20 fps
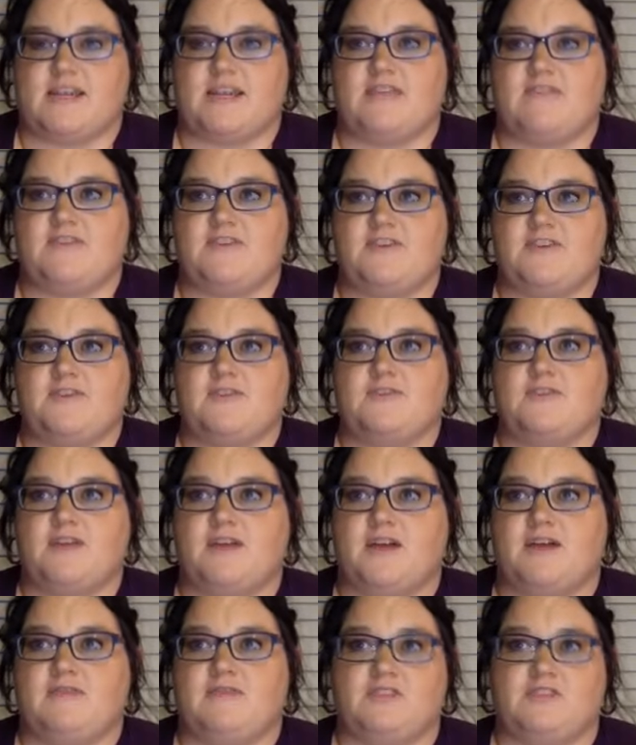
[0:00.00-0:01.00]
If you
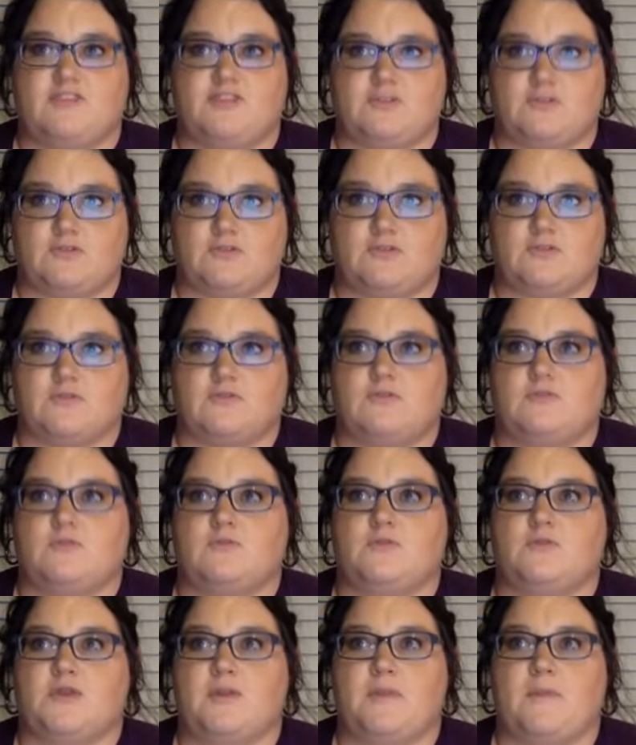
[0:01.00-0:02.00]
love to snorkel,
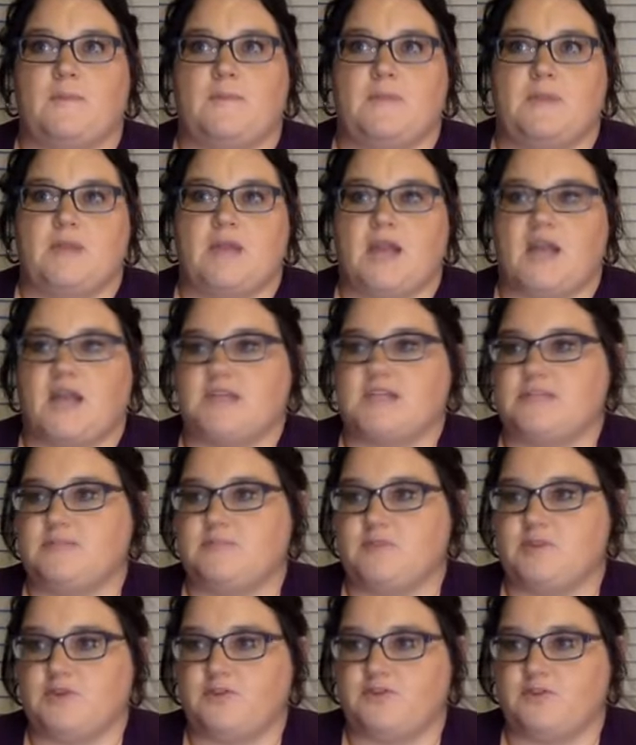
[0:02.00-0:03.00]
want a nice,
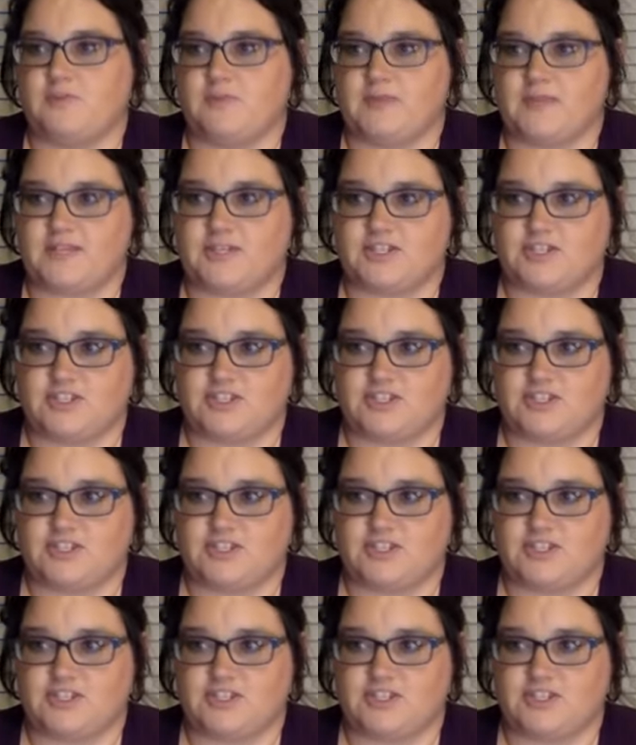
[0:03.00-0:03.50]
beautiful beach